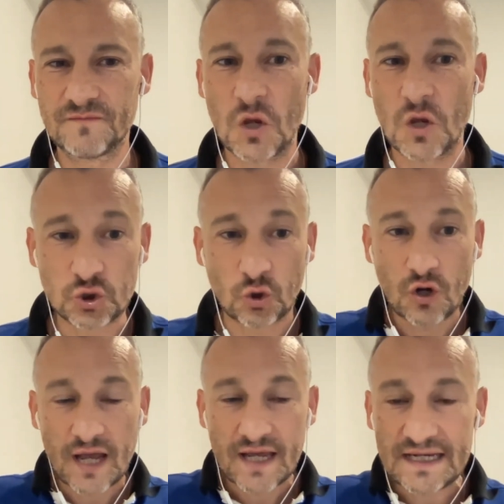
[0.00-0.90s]
So
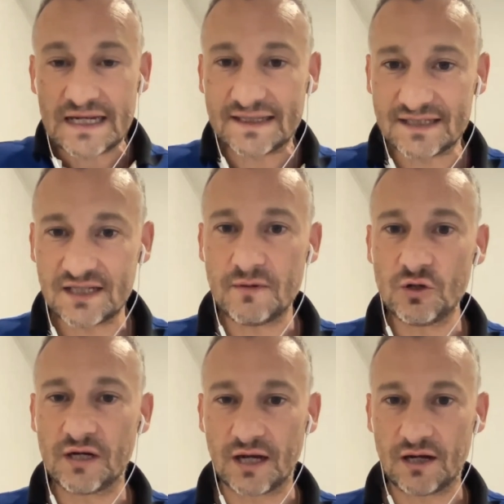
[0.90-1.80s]
in Latin
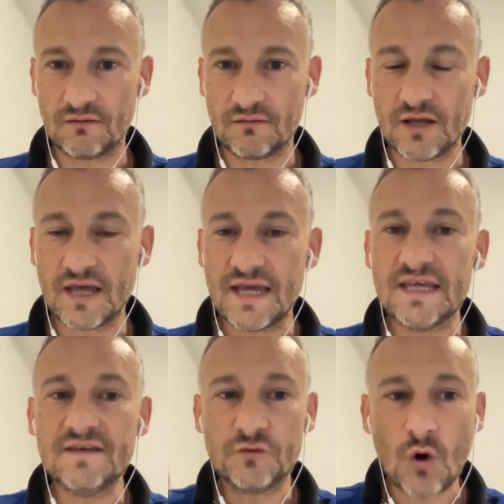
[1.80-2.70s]
America,
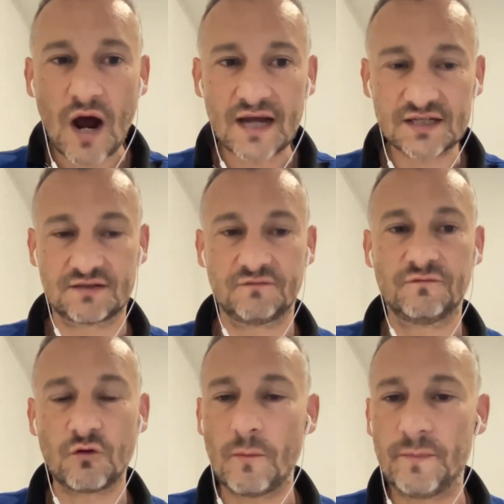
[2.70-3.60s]
if you ask
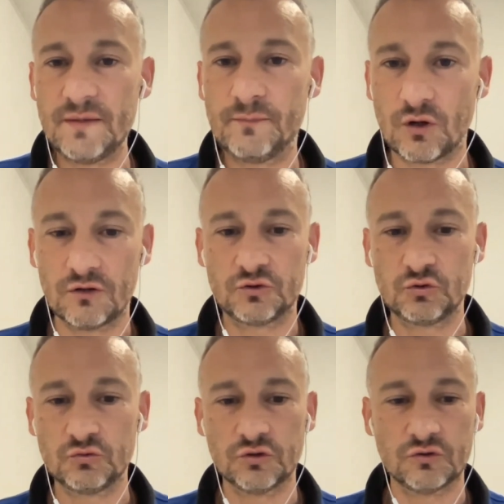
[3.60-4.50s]
for the people
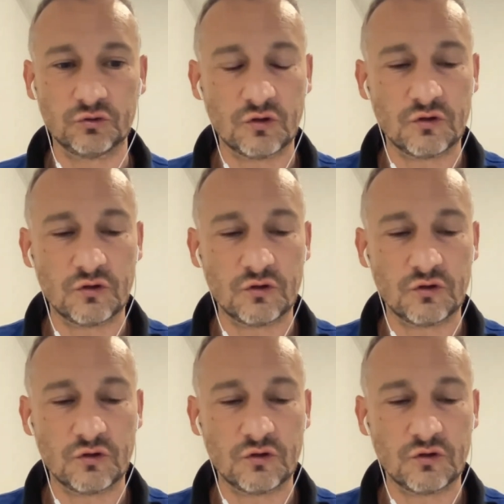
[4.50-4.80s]
do